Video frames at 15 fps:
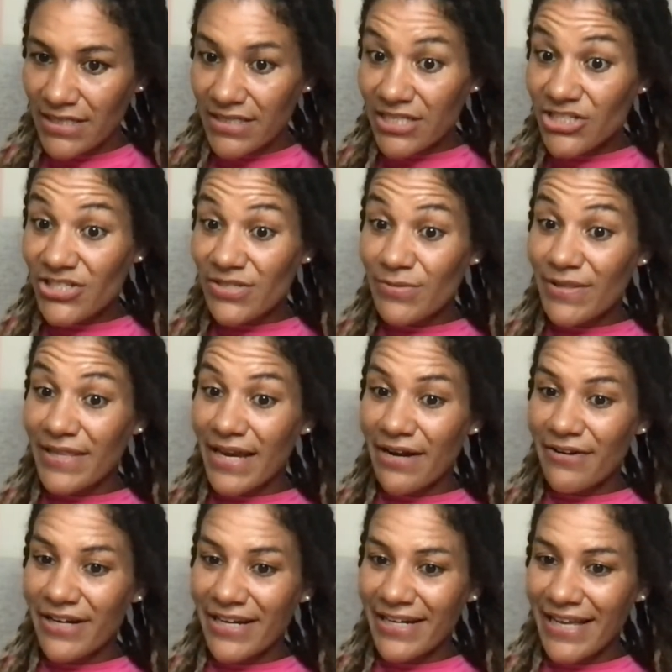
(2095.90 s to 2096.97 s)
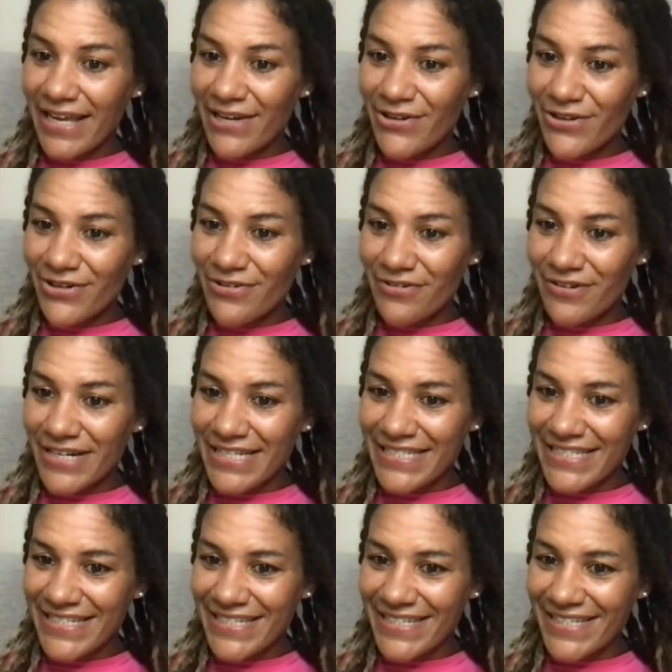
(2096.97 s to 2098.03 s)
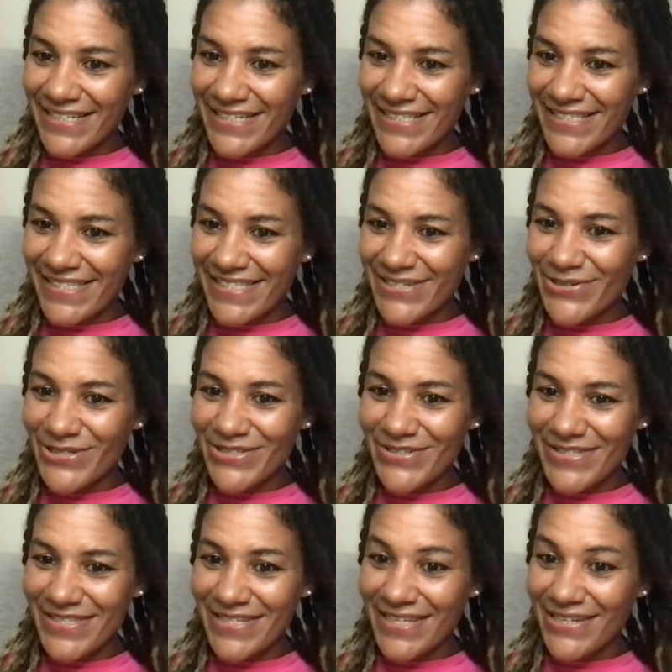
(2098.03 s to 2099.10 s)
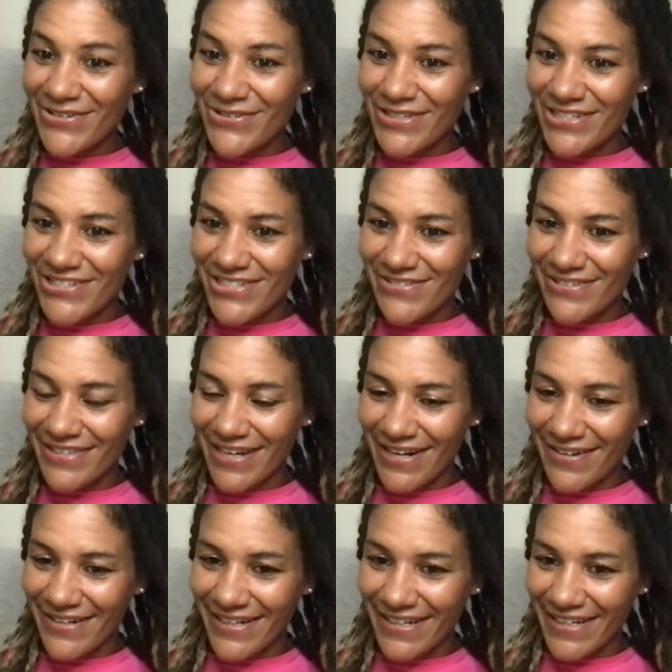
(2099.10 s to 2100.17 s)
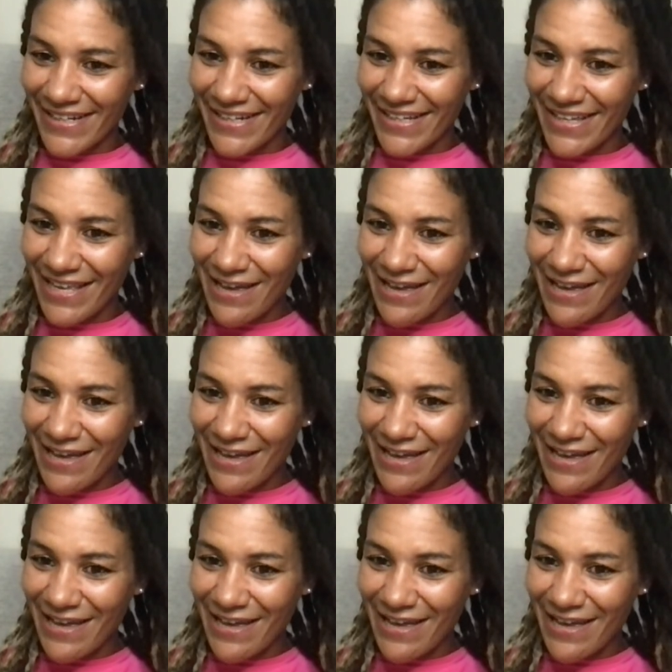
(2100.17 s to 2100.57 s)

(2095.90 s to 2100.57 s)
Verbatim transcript: Dishes with Darren. Hello, greetings. Good to see you, Dishes with Darren.